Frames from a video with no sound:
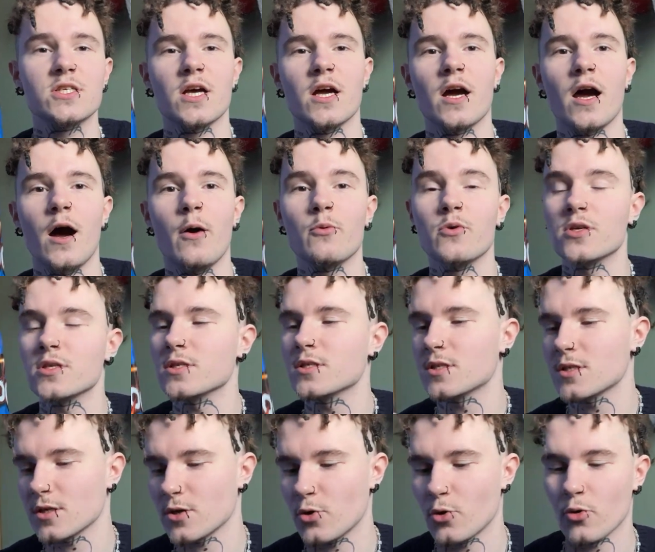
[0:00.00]
thing I got was
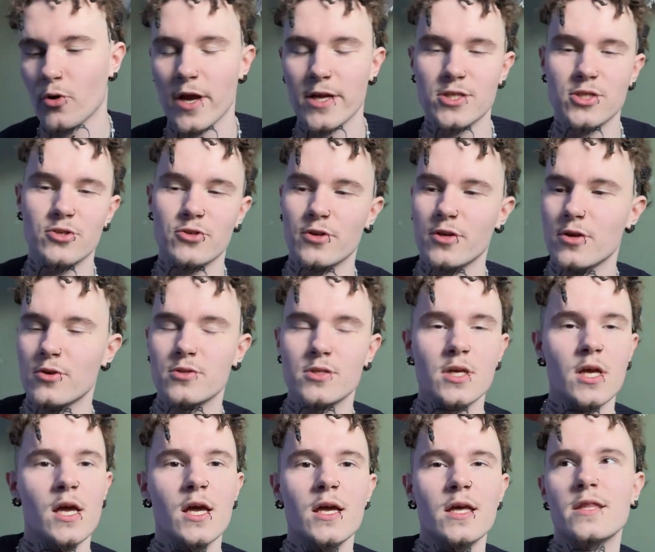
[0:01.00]
Cool Ranch
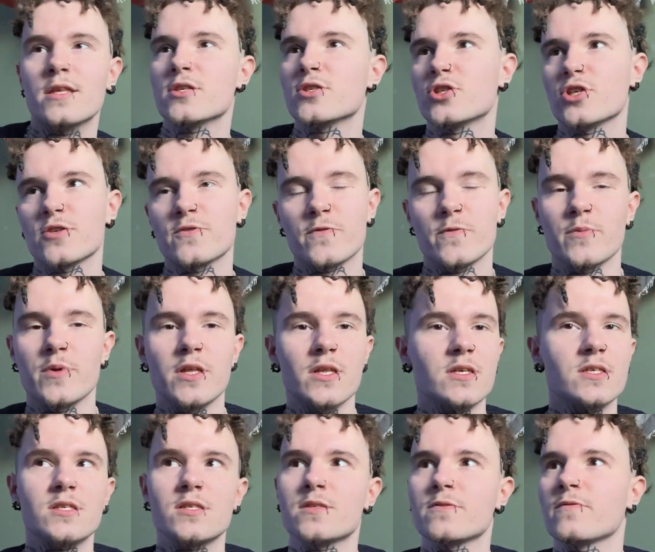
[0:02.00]
Doritos. This is just for me.
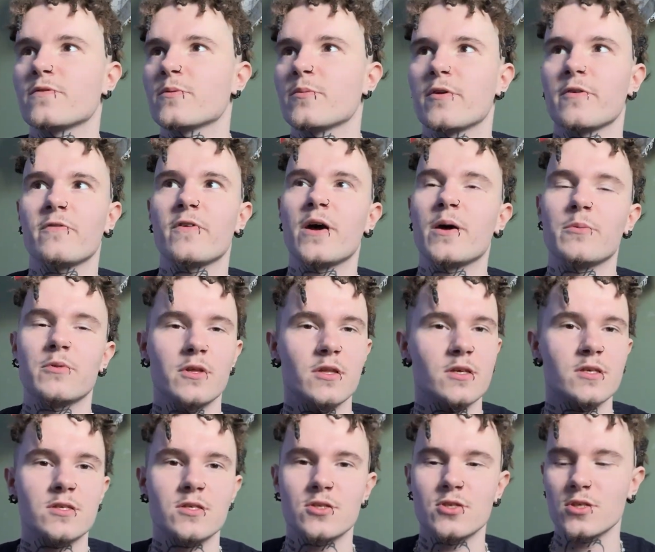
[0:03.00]
This isn't for my family.
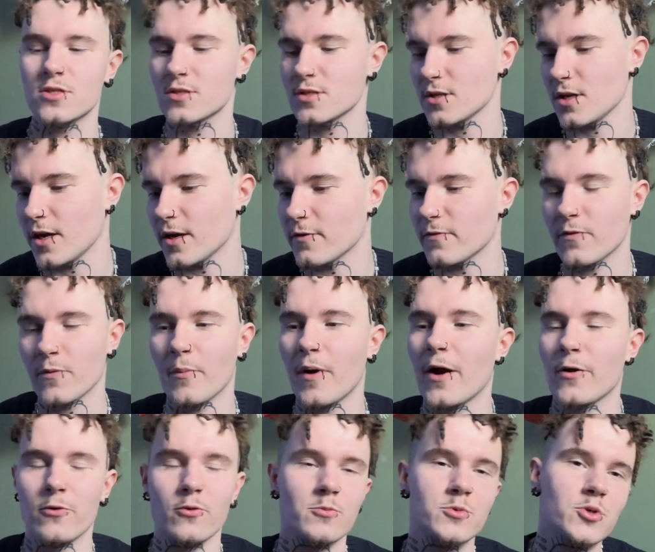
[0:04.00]
This is just like for my
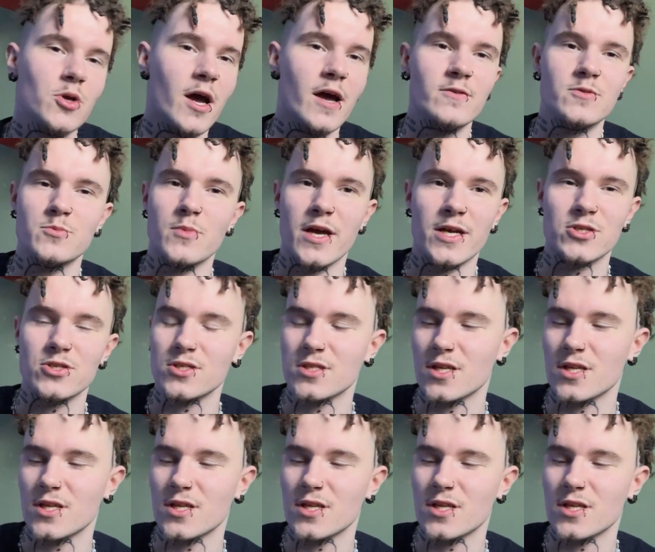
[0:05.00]
room, so I have some extra